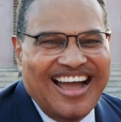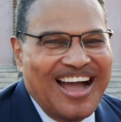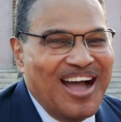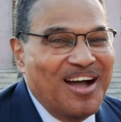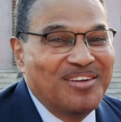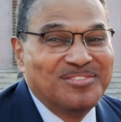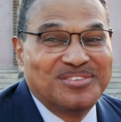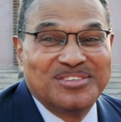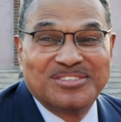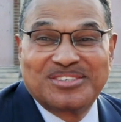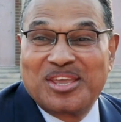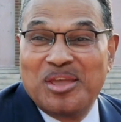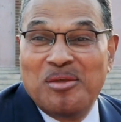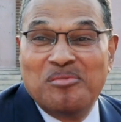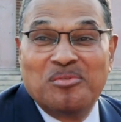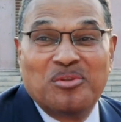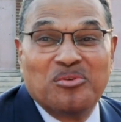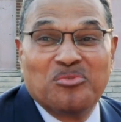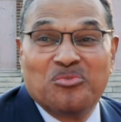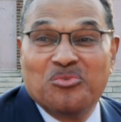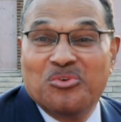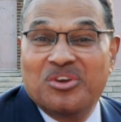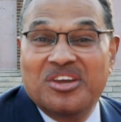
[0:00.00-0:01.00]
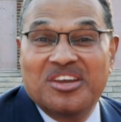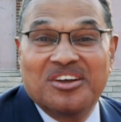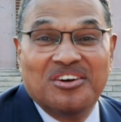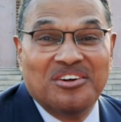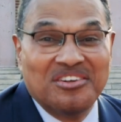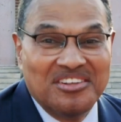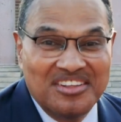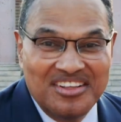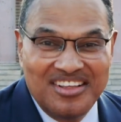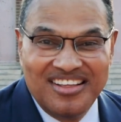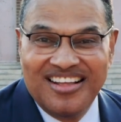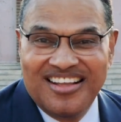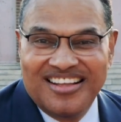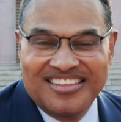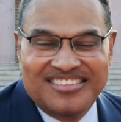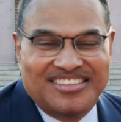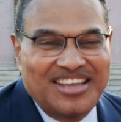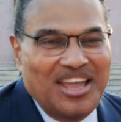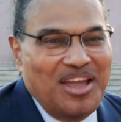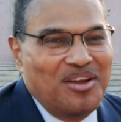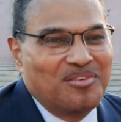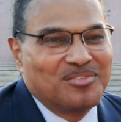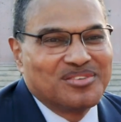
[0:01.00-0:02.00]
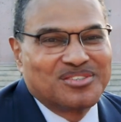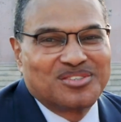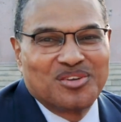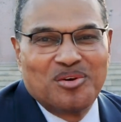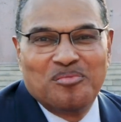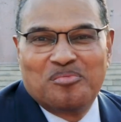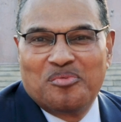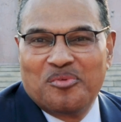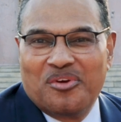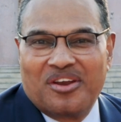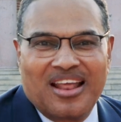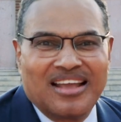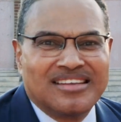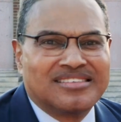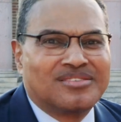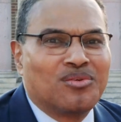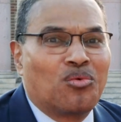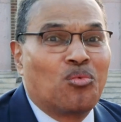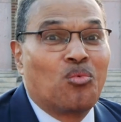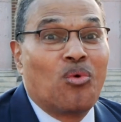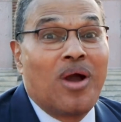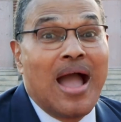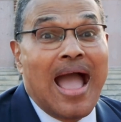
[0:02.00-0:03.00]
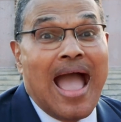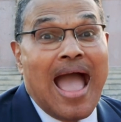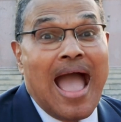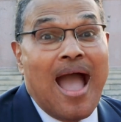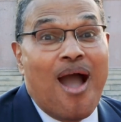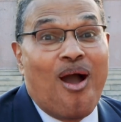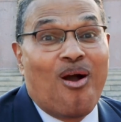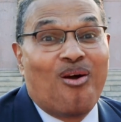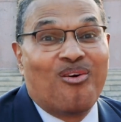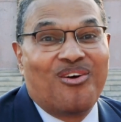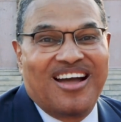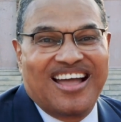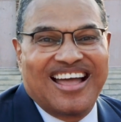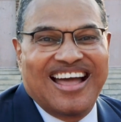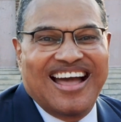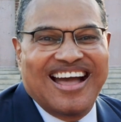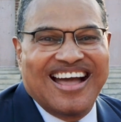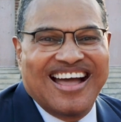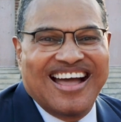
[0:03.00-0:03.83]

I'm just keeping it real. They was so pretty. That's a wow. And